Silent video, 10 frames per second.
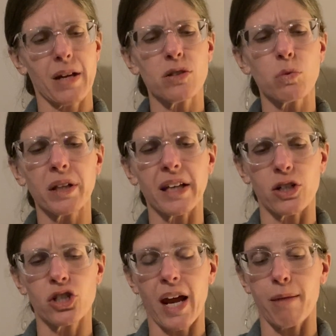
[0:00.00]
"It's really a
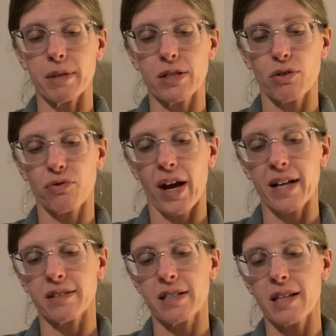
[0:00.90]
shame," Mr.
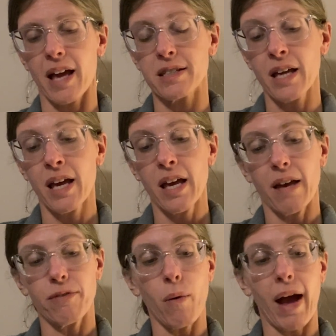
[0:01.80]
Franklin says.
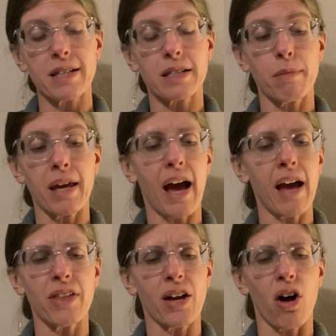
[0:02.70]
"If you ask me,
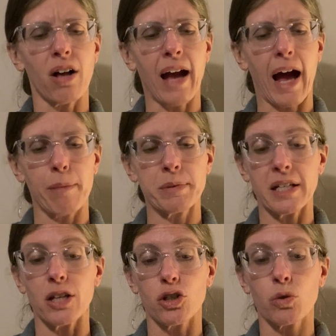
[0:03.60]
I think all cops
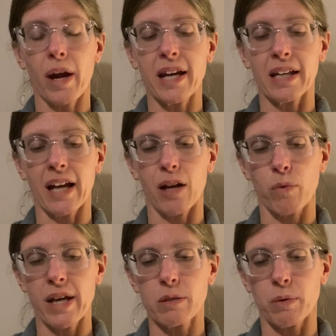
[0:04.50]
need training on
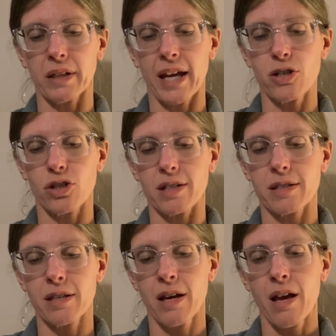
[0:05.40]
race
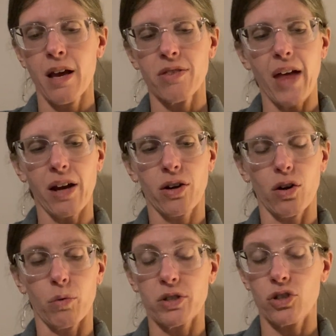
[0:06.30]
relations. That
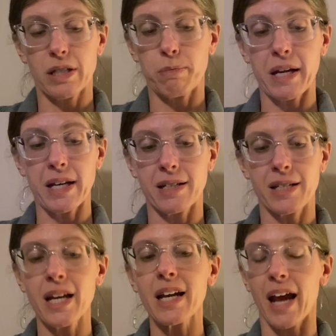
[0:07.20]
girl was just being a
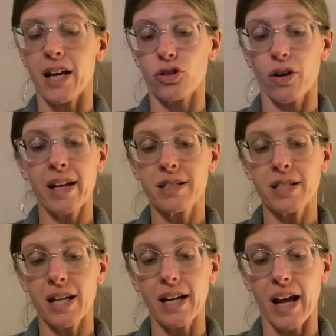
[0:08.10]
teenager, and
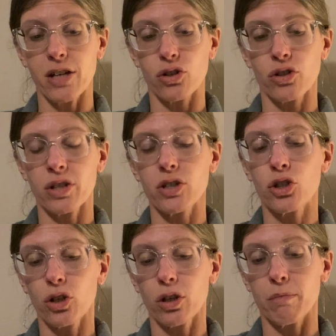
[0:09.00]
teenagers
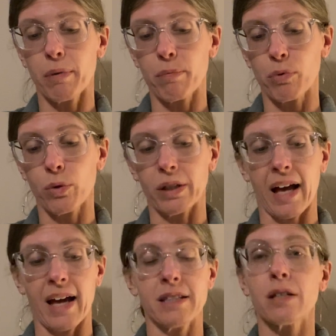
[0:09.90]
shouldn't be
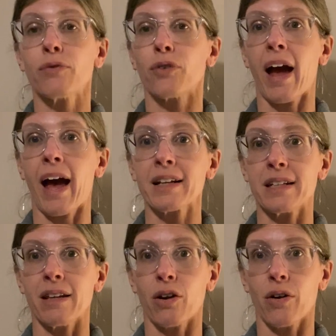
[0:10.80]
brutalized for
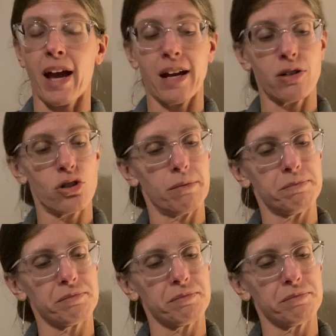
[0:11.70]
acting their age."